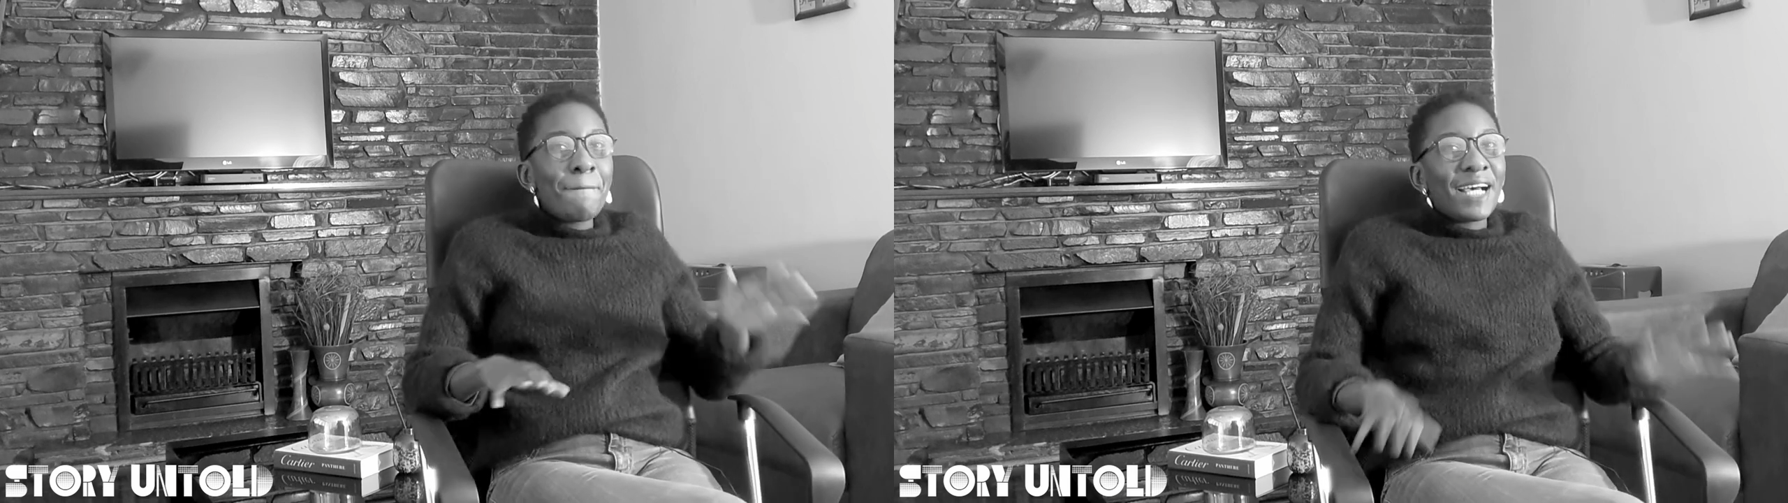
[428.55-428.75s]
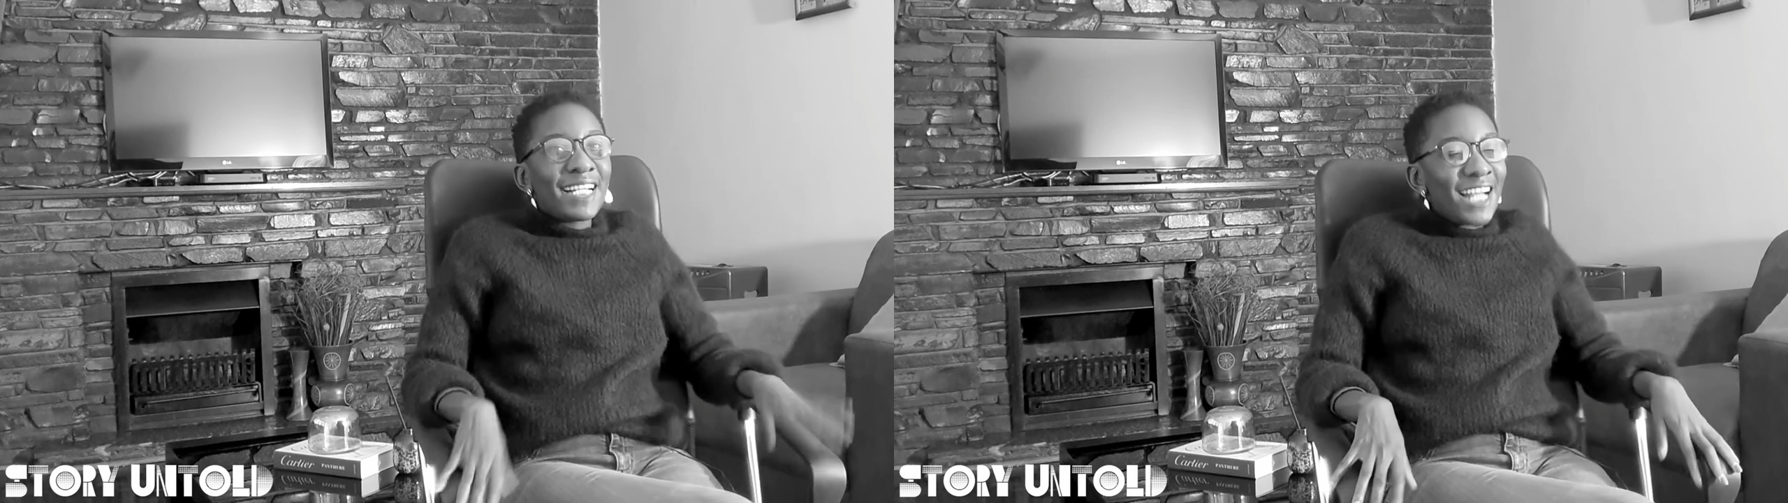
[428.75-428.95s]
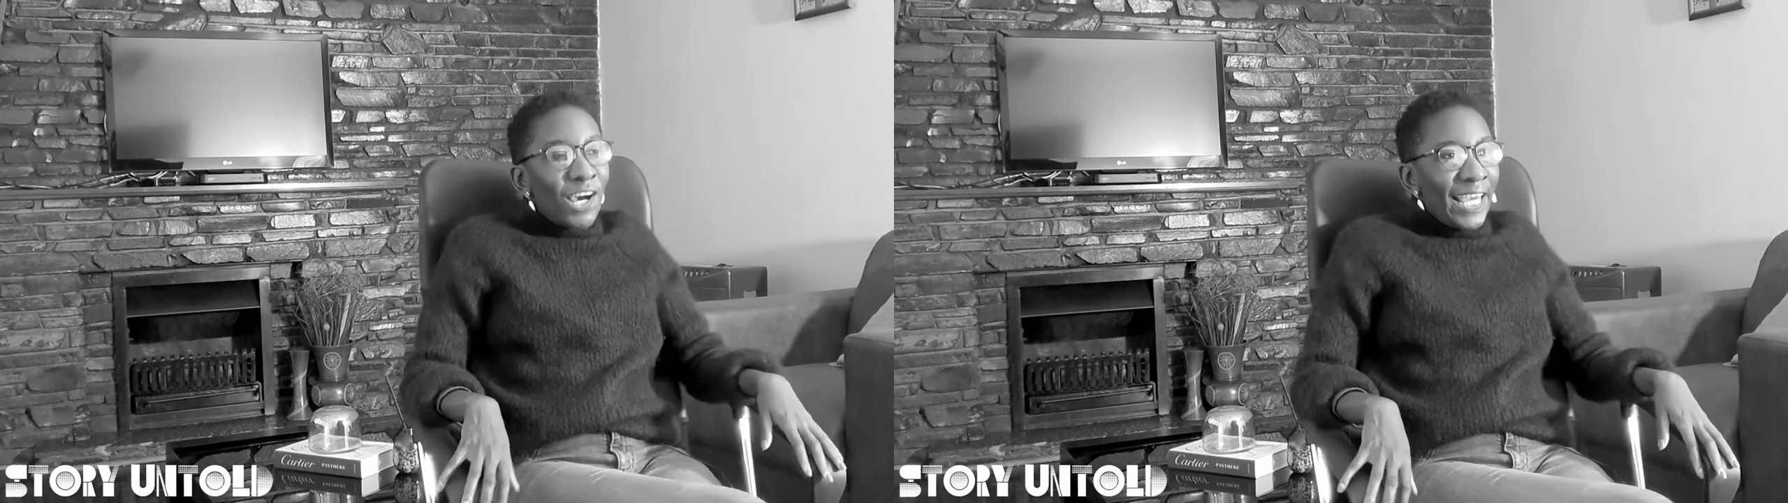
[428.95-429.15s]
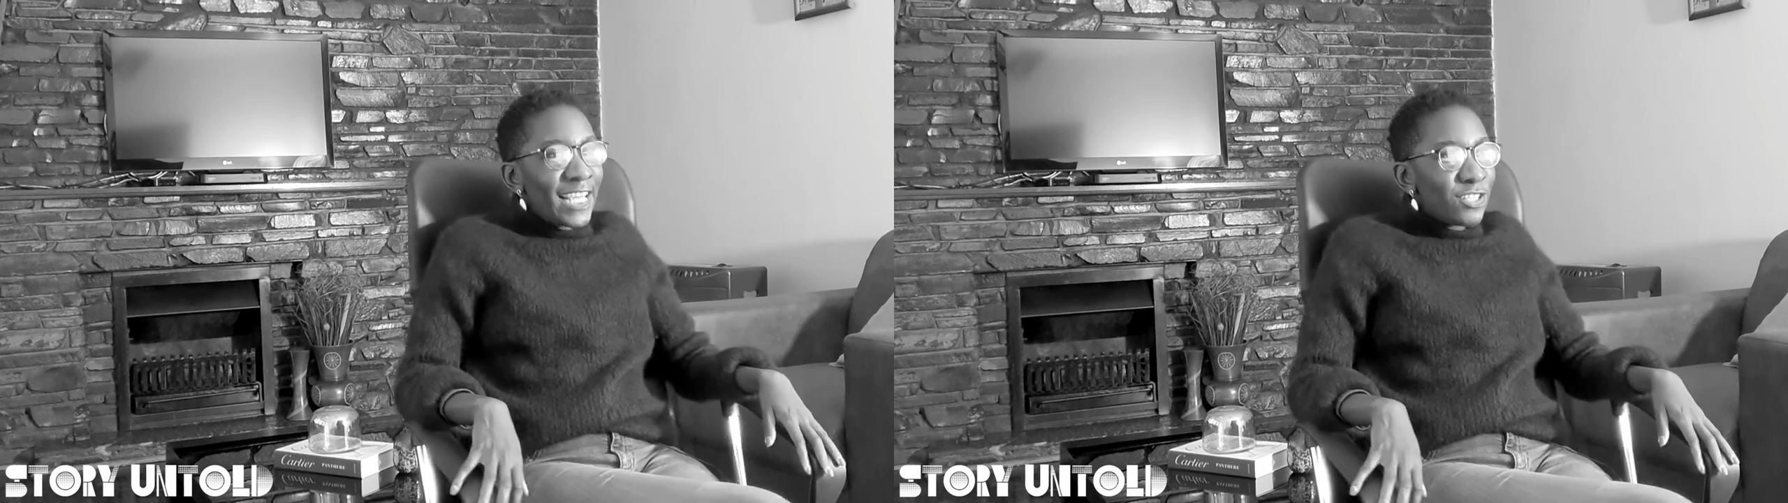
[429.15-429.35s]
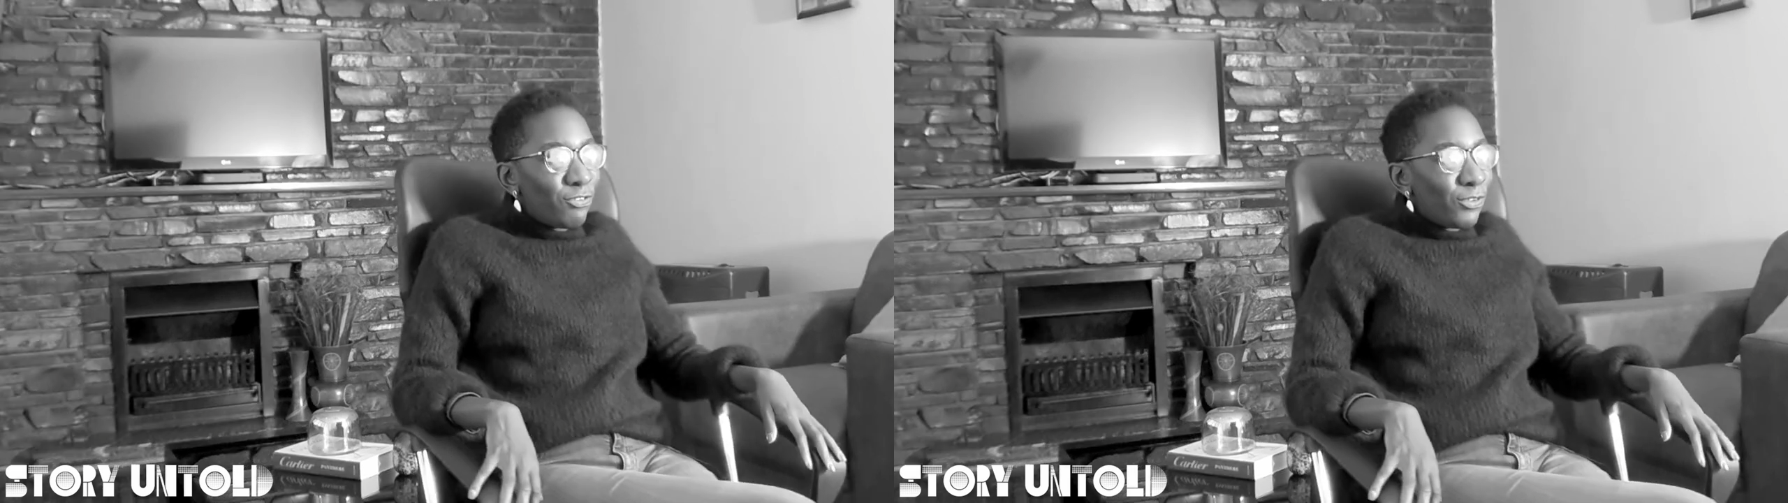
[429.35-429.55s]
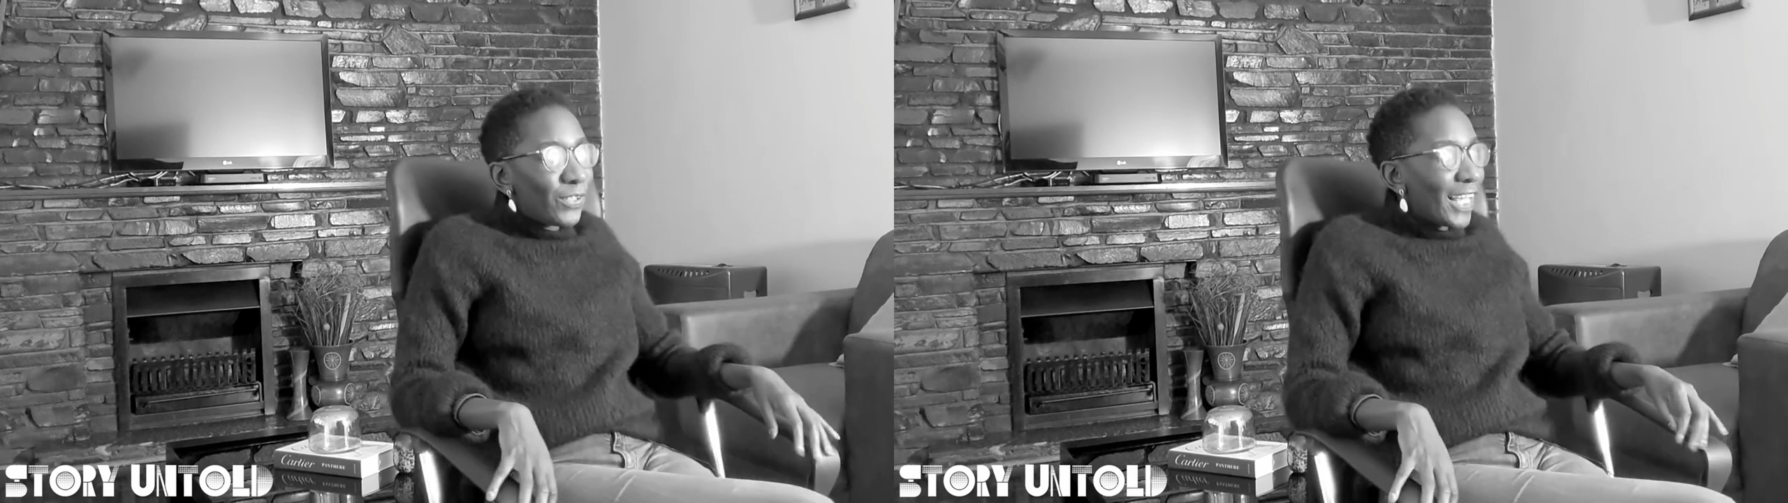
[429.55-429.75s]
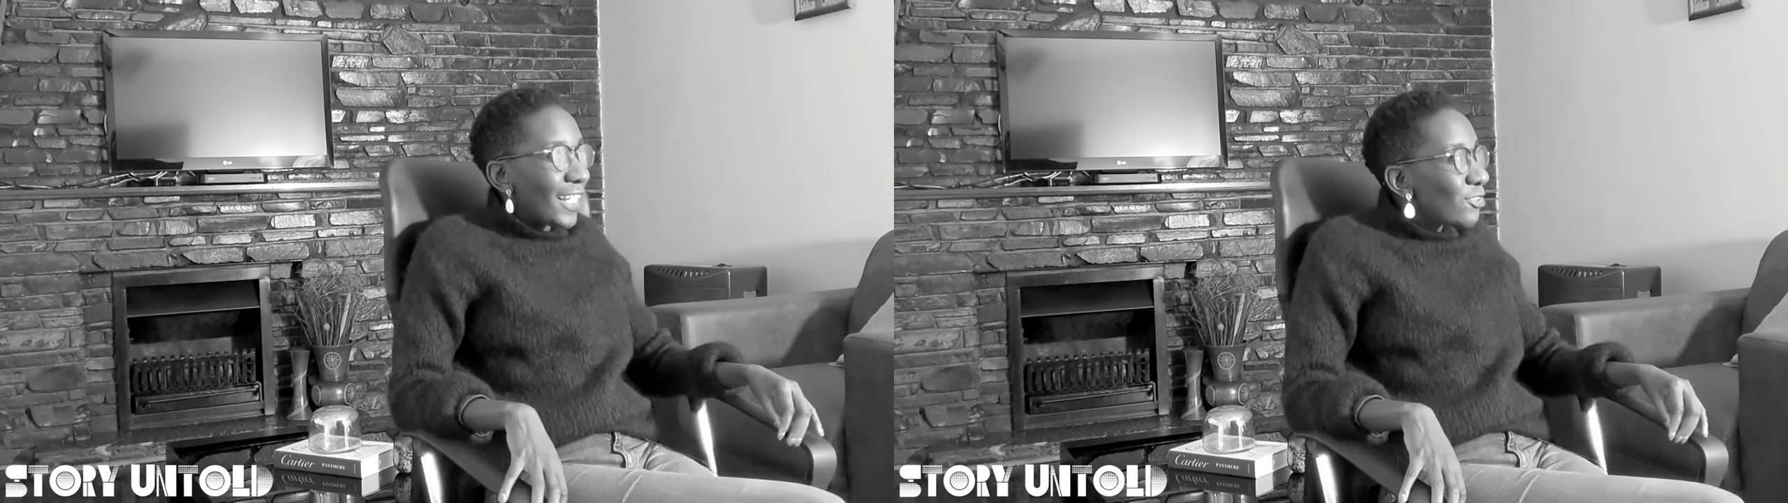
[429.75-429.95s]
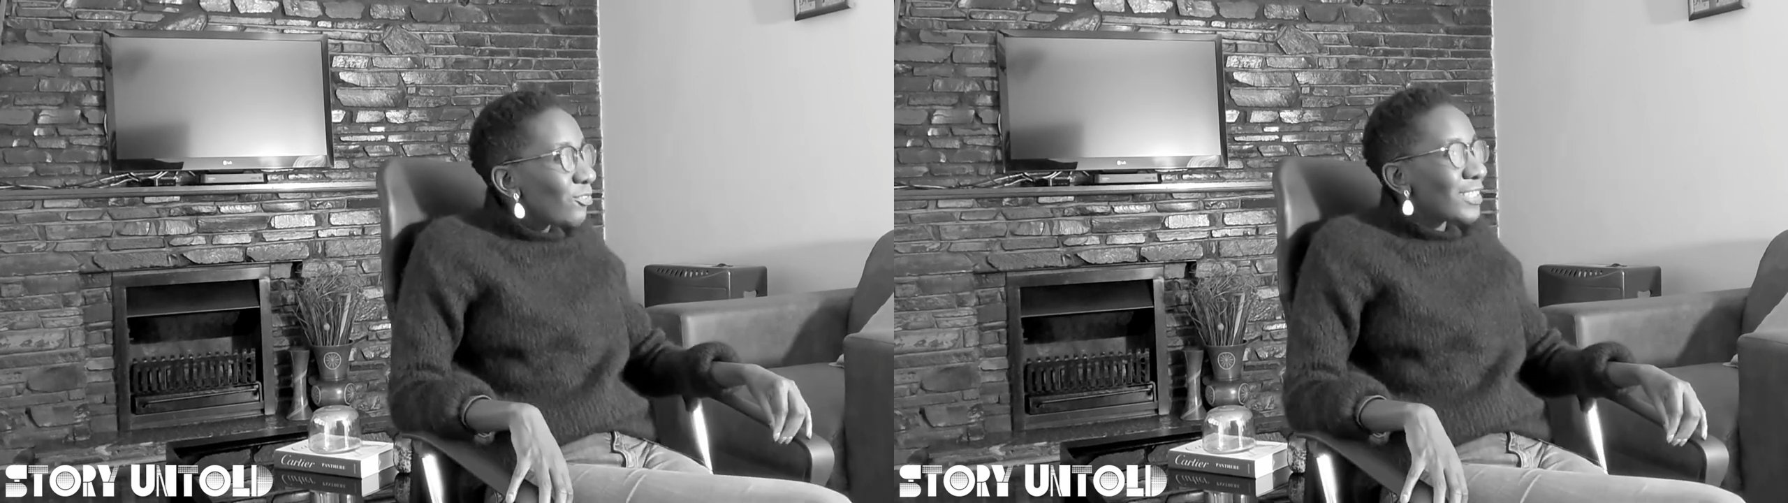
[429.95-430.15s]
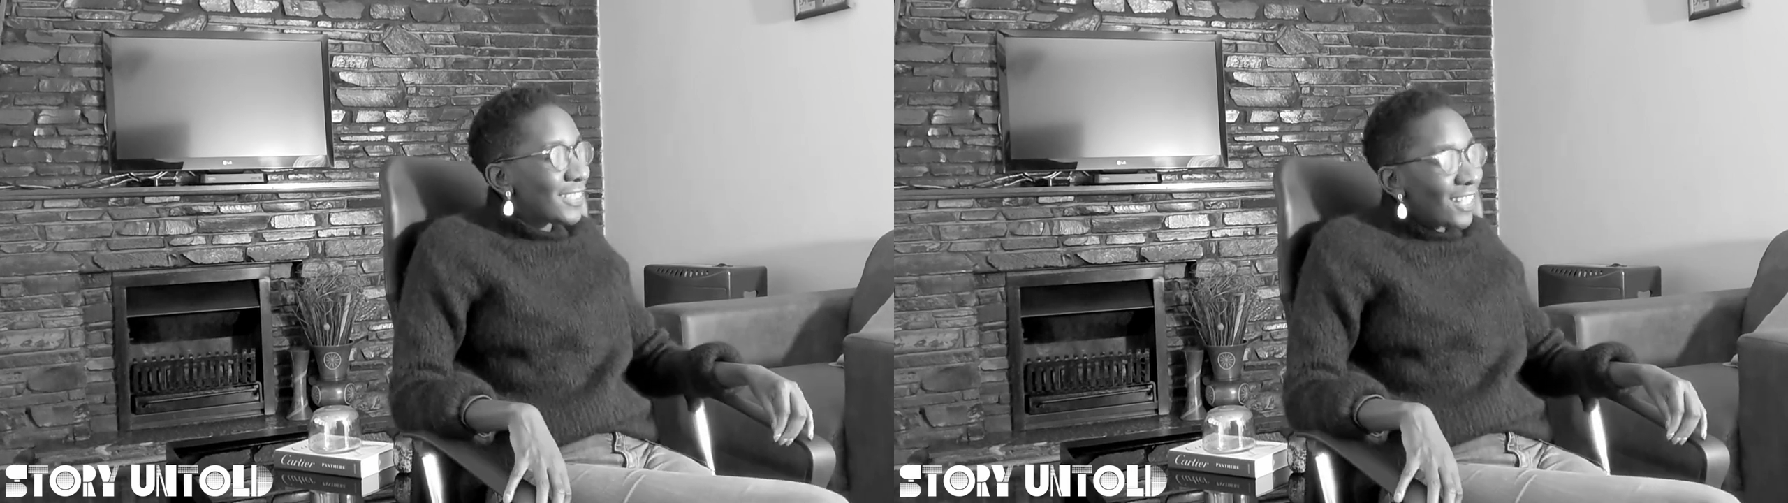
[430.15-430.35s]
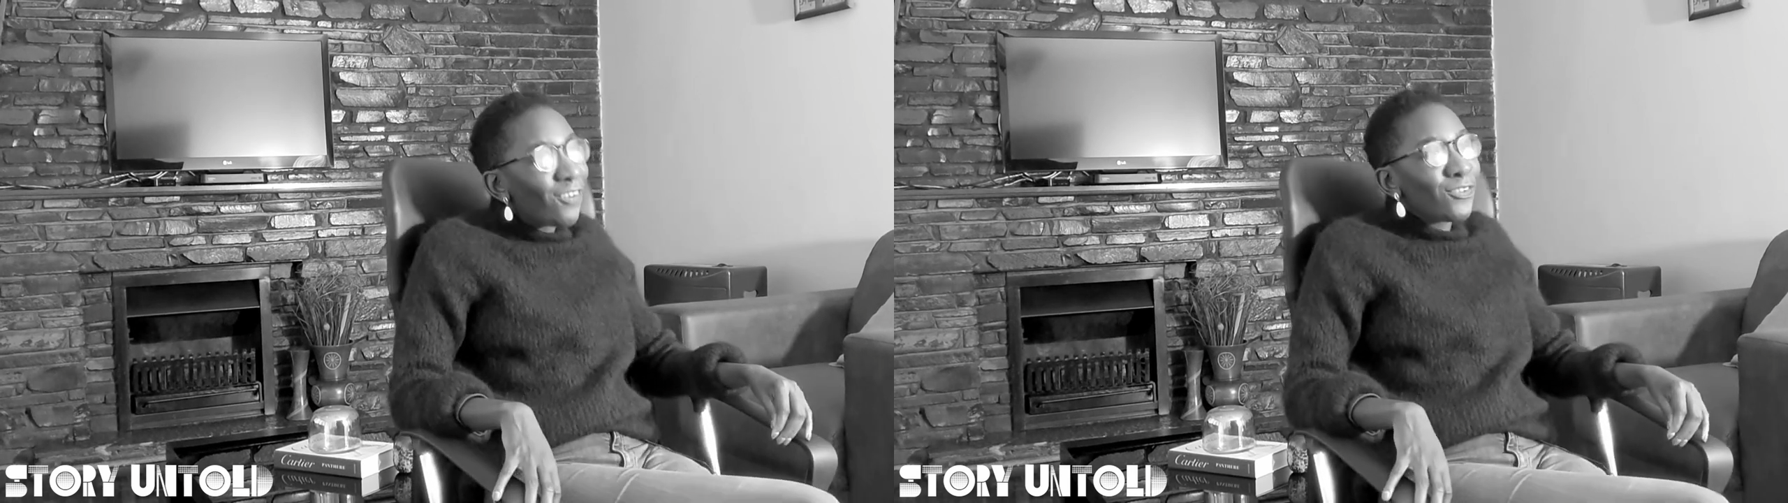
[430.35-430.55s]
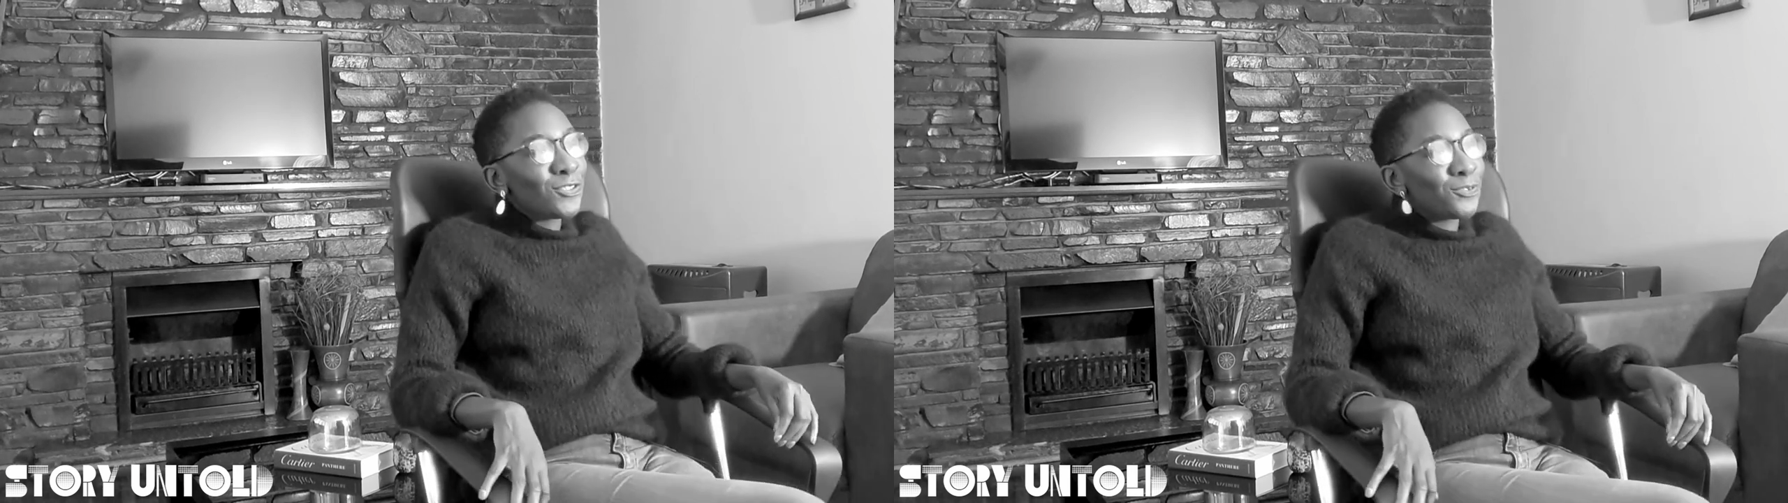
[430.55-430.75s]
But now cash flow, cash flow is now going